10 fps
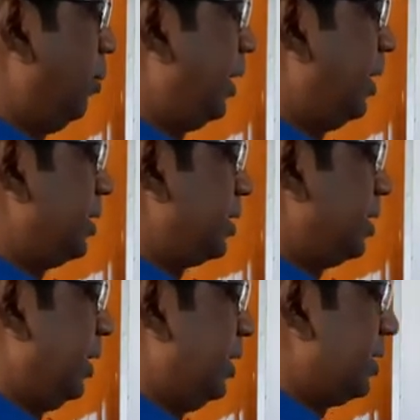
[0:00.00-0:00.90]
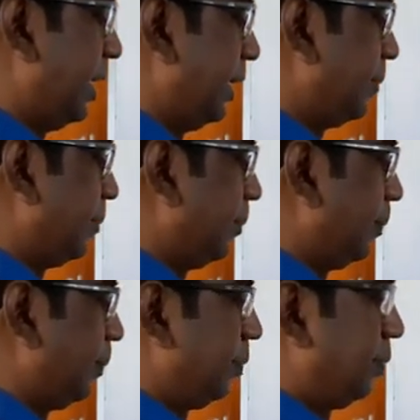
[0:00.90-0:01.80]
minus 3 is 9.
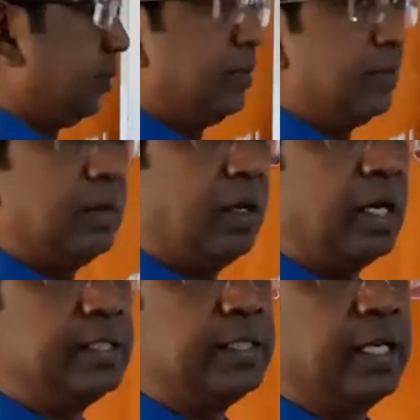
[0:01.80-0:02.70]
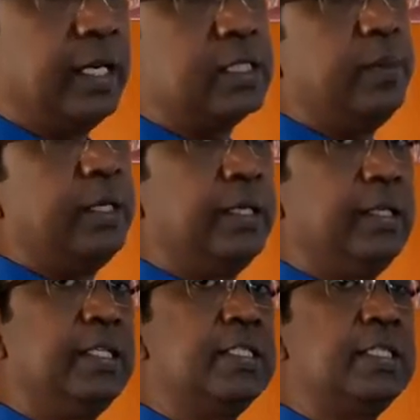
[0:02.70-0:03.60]
Logically
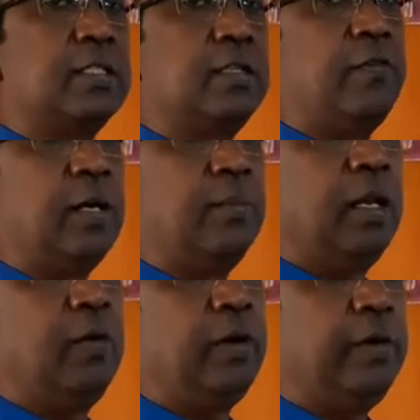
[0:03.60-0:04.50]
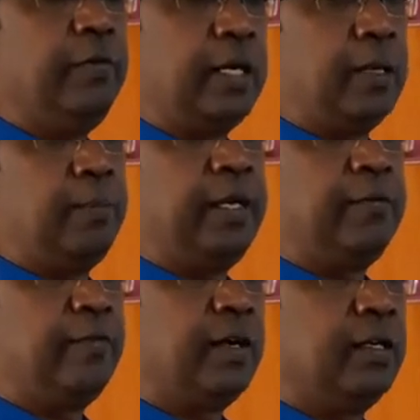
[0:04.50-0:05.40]
speaking, this is the formula what we are
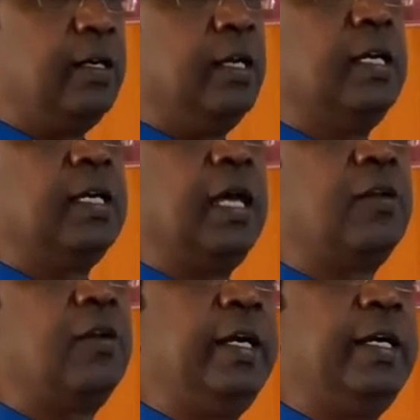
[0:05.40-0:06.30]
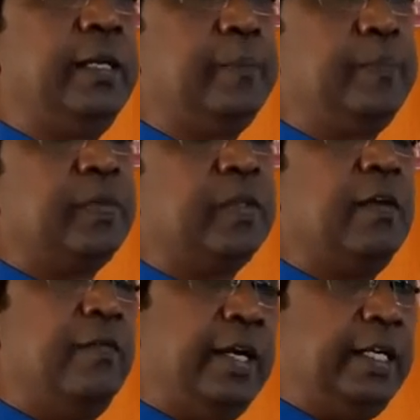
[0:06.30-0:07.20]
applying for calculating
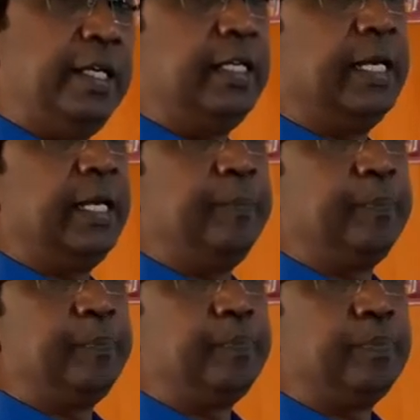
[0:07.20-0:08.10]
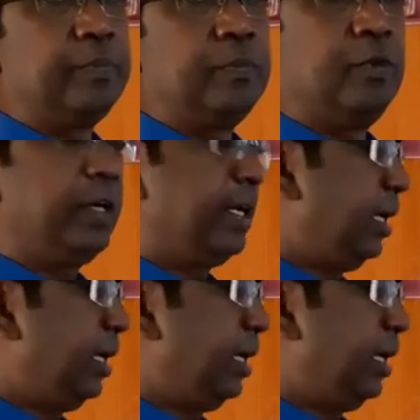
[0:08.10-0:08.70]
waiting time. Okay,